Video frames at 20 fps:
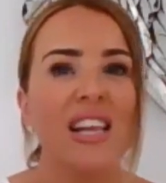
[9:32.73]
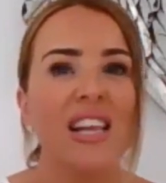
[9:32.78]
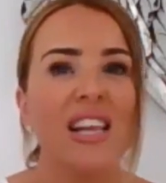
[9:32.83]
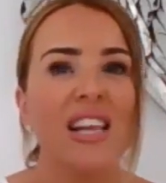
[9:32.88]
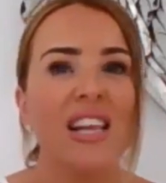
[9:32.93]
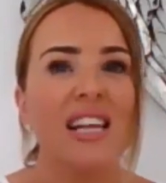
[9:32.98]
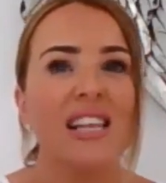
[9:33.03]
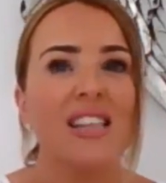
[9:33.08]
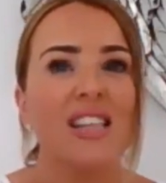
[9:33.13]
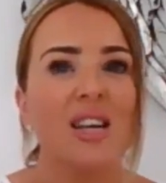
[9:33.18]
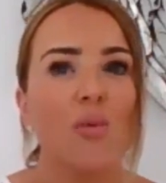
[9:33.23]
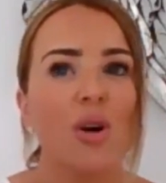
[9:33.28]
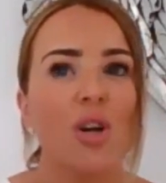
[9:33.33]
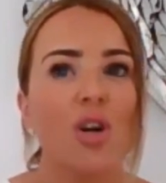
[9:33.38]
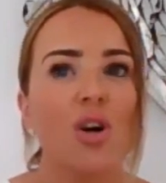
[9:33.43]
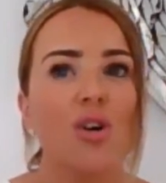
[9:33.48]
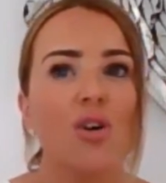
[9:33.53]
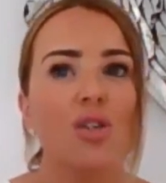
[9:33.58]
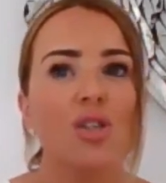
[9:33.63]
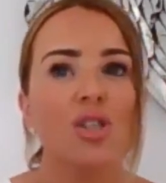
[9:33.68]
feeling that
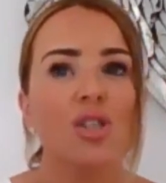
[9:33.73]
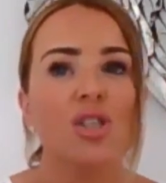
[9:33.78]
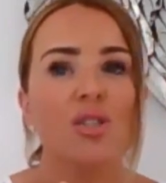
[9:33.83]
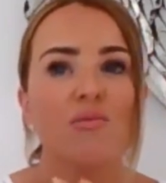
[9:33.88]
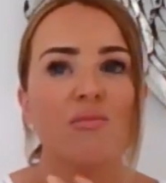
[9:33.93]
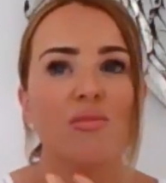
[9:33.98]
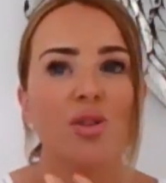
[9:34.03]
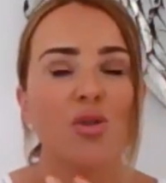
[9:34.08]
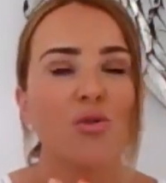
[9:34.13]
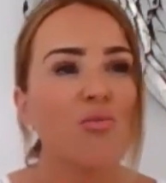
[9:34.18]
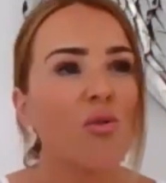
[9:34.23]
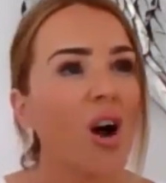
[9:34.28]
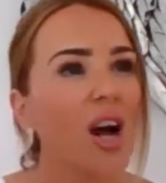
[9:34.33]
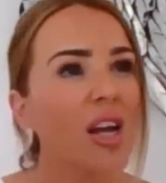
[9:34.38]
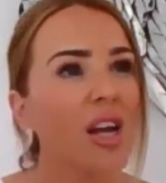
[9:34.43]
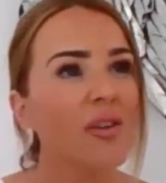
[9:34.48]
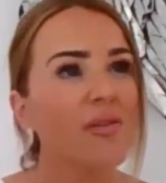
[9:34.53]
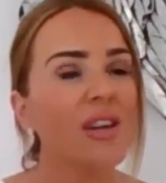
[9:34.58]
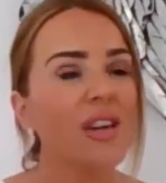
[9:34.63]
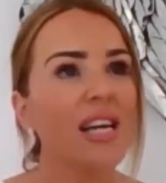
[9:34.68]
we're not
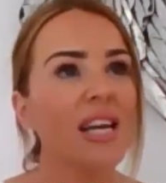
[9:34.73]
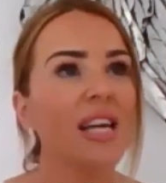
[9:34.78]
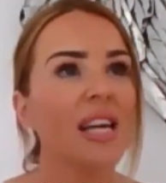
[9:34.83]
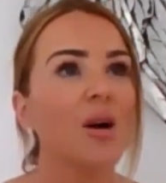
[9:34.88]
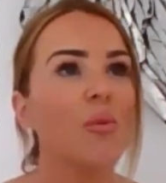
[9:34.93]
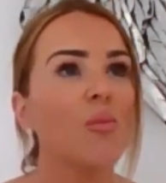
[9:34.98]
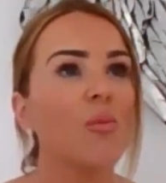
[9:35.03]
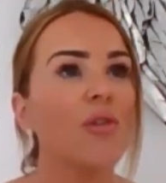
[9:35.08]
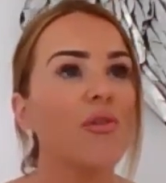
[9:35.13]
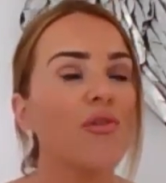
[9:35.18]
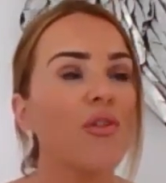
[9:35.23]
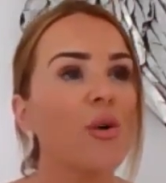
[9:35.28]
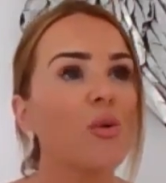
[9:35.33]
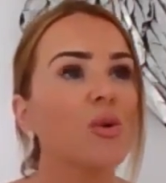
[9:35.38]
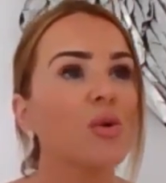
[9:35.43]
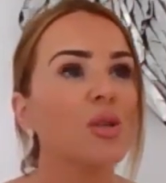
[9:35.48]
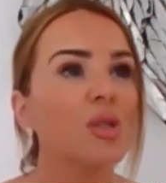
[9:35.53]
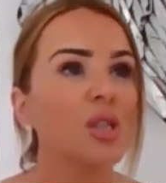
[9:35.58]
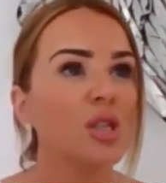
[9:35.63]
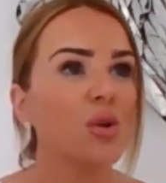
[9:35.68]
thriving in, and we're
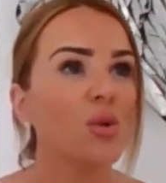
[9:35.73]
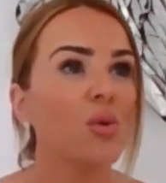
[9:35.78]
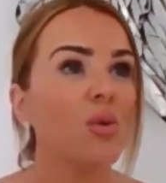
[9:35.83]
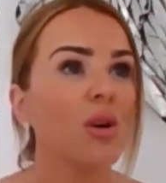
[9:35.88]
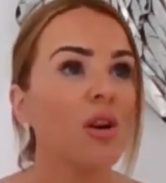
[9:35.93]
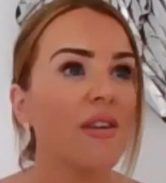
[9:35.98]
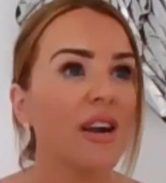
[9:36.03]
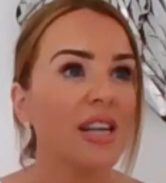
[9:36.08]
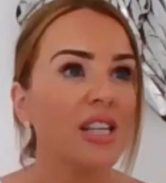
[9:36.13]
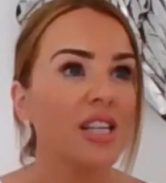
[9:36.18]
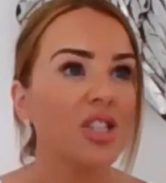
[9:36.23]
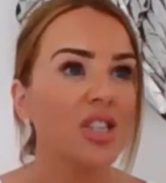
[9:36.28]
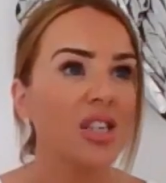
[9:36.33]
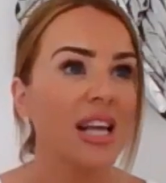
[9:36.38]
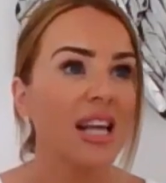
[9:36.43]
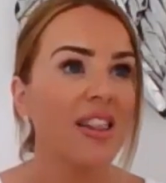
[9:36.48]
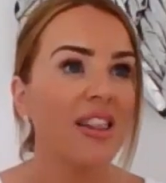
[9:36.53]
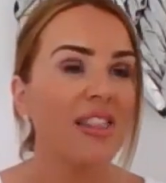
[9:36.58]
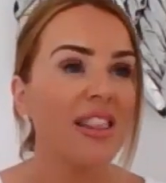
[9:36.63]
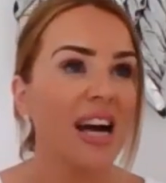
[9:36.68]
focusing all our energy
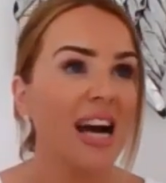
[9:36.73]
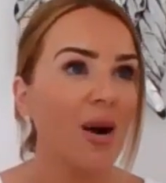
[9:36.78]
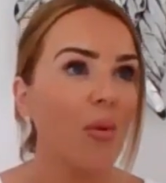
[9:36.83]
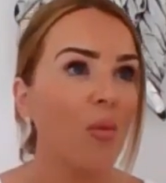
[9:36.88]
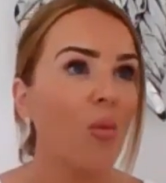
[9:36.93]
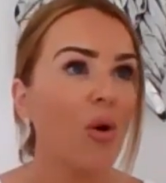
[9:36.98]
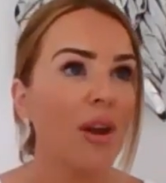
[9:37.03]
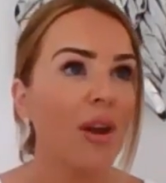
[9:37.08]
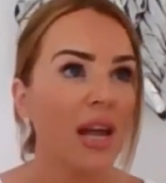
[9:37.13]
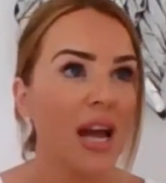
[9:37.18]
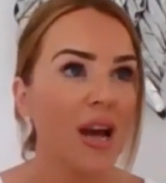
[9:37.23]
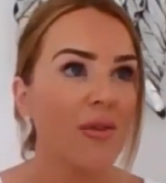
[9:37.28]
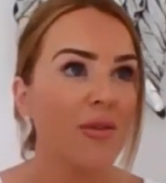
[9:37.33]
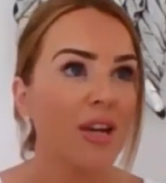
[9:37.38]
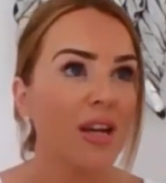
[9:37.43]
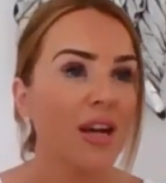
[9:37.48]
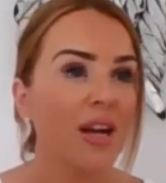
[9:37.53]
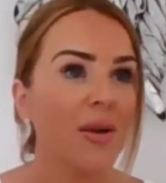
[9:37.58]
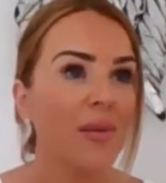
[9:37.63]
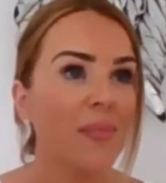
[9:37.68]
in that one
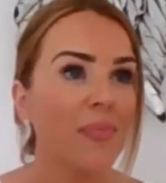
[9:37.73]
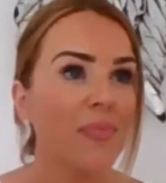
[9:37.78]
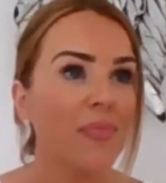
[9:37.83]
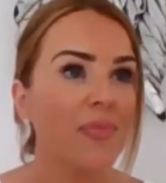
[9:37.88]
area?